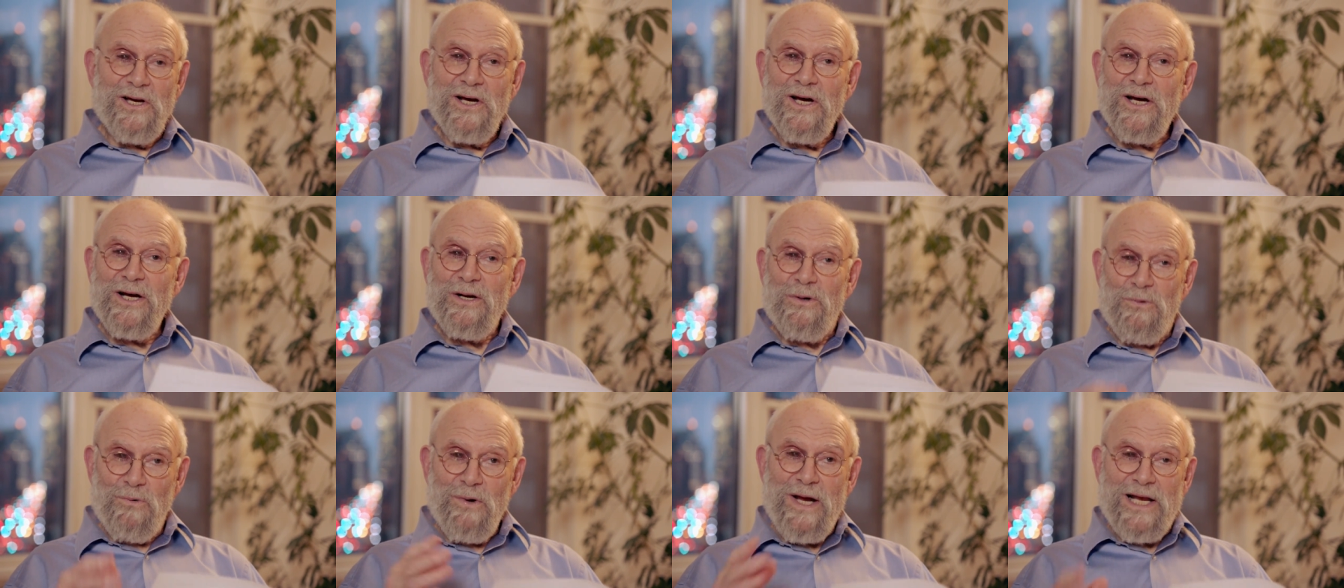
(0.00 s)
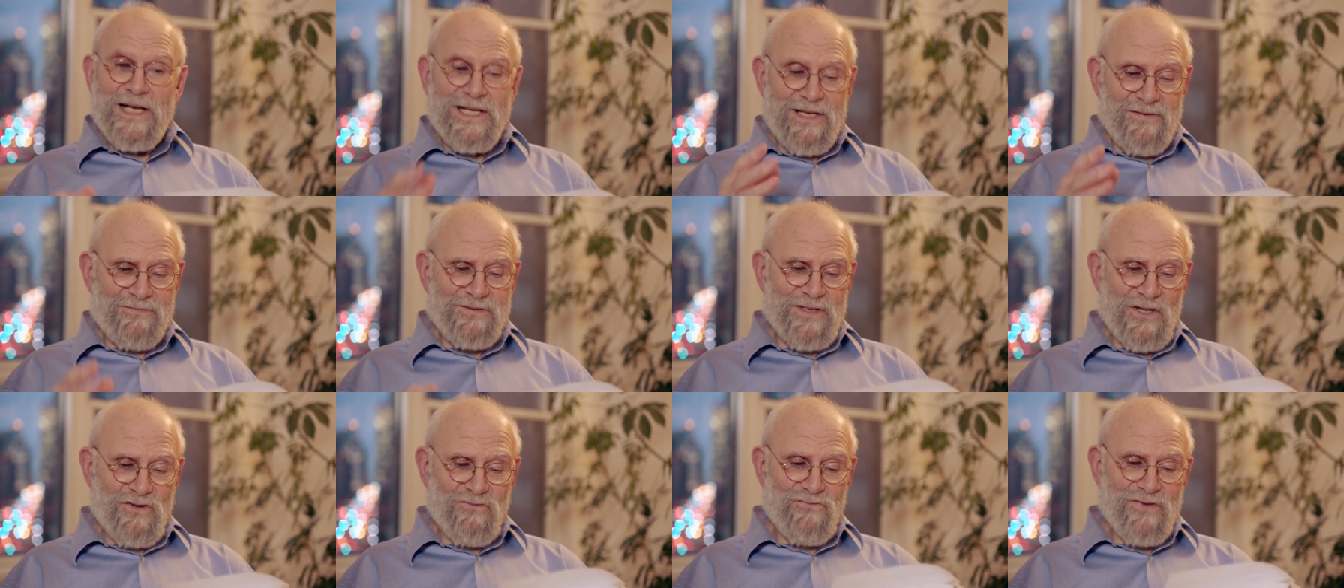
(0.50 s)
A
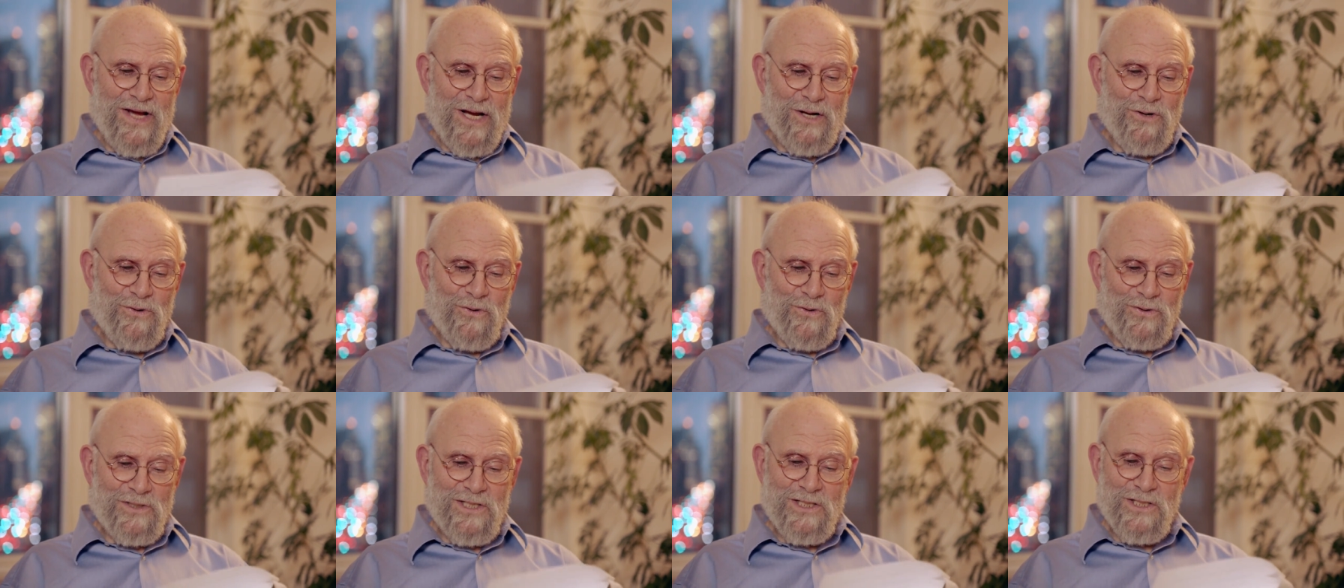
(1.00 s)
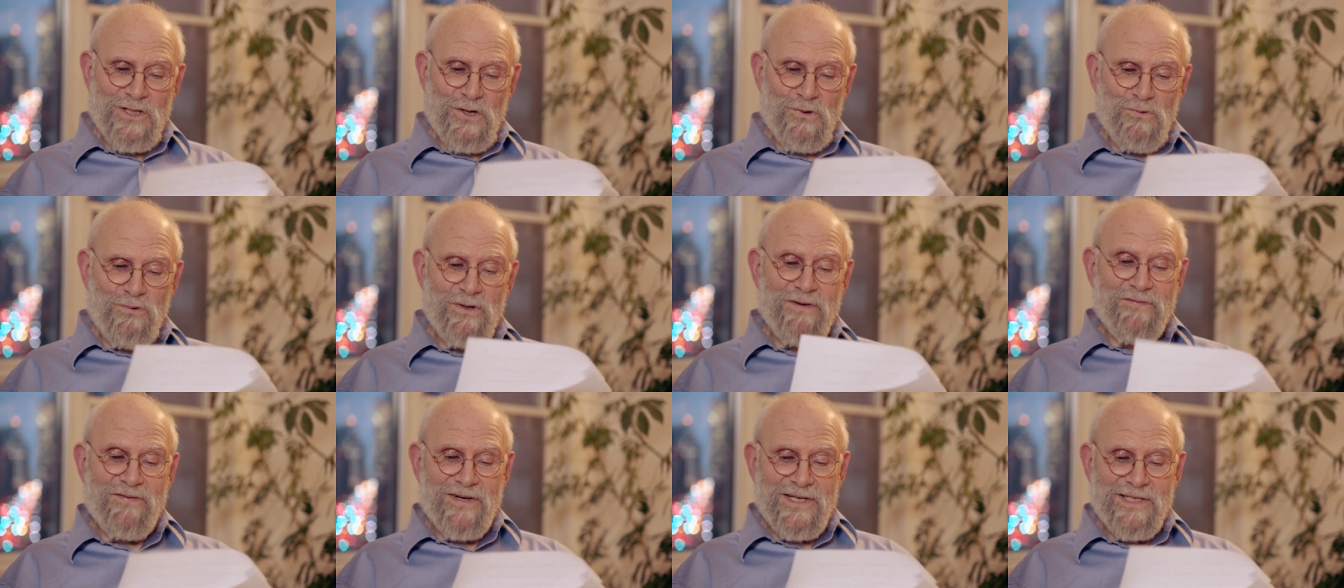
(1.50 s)
weightlifting record is
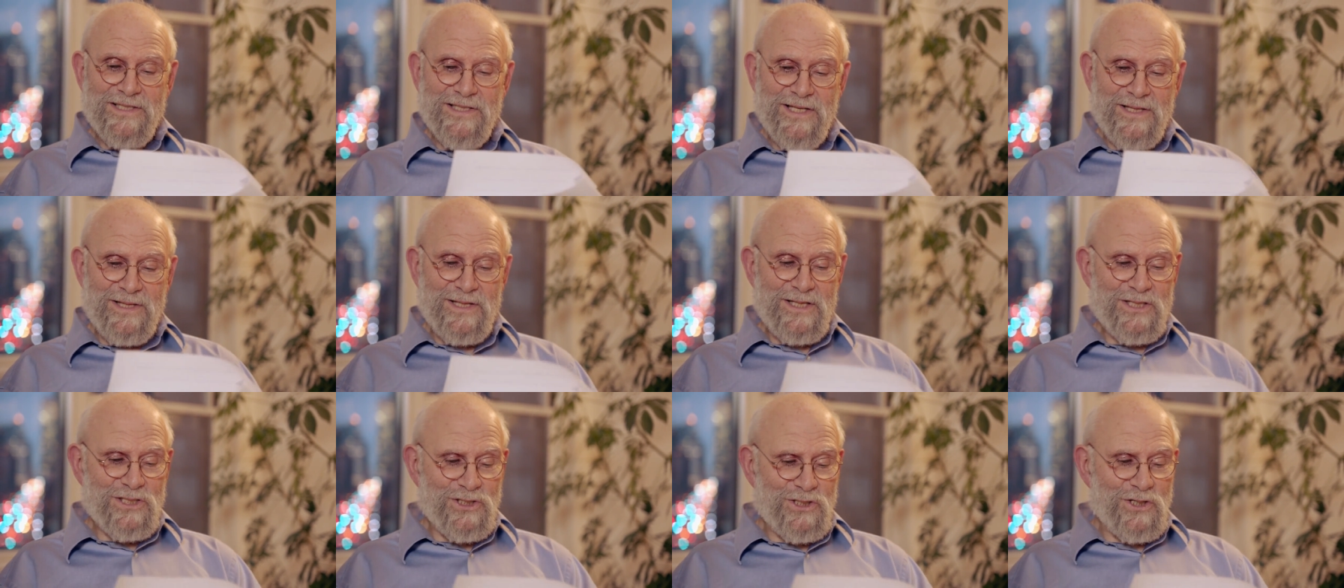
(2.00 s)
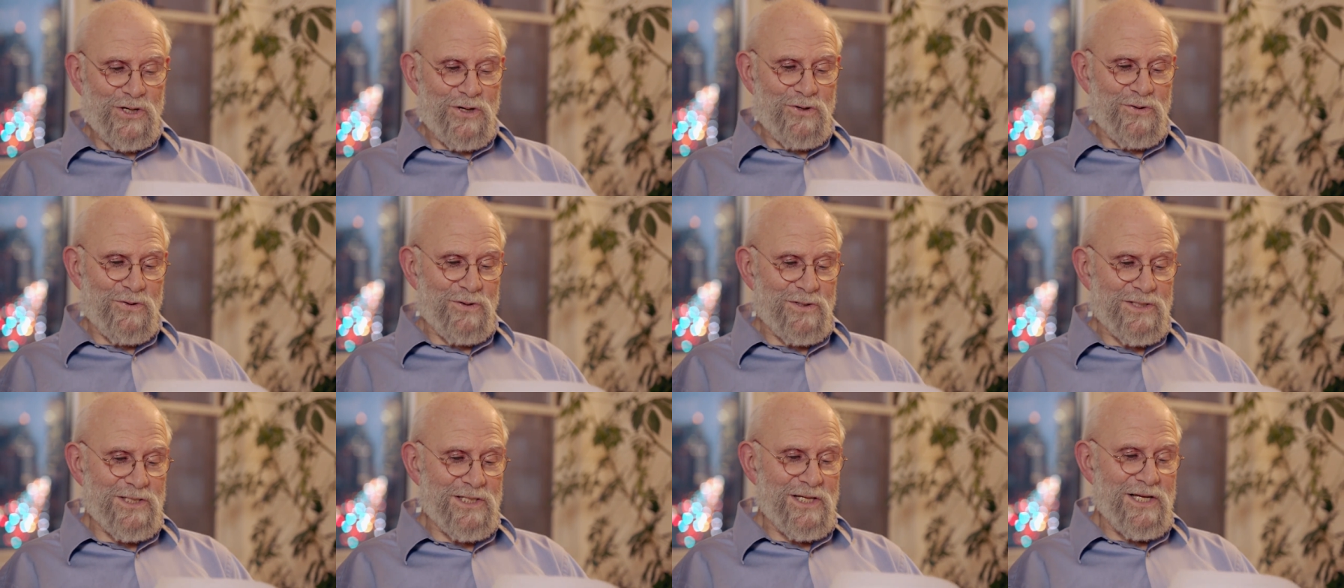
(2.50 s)
equivalent in these
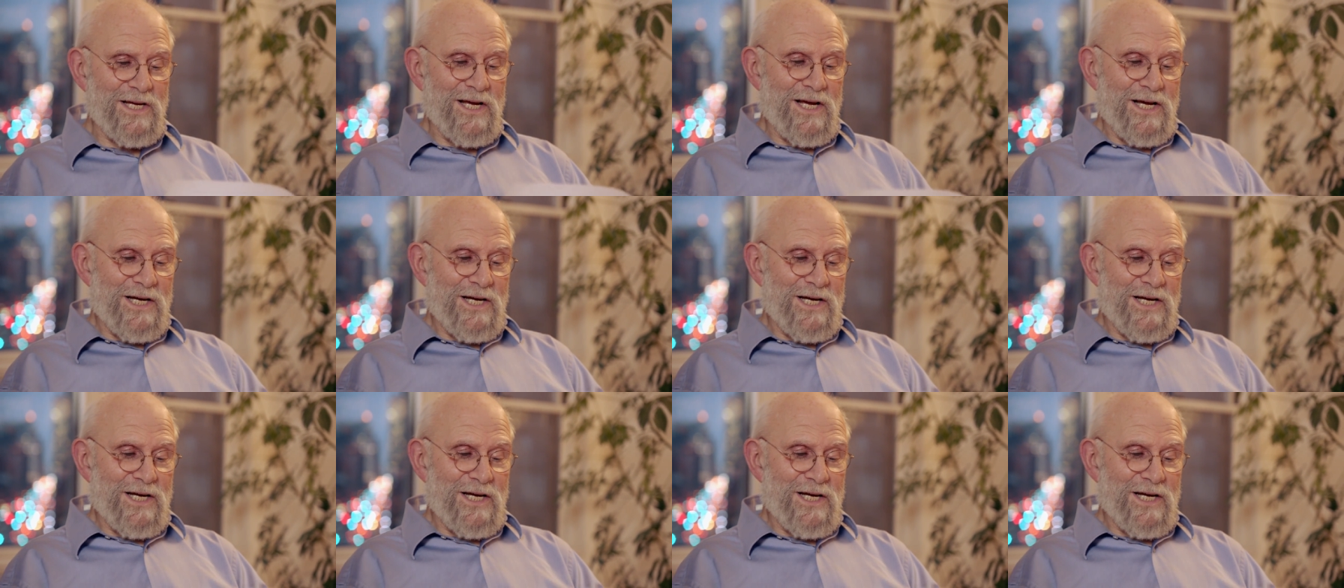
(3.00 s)
circles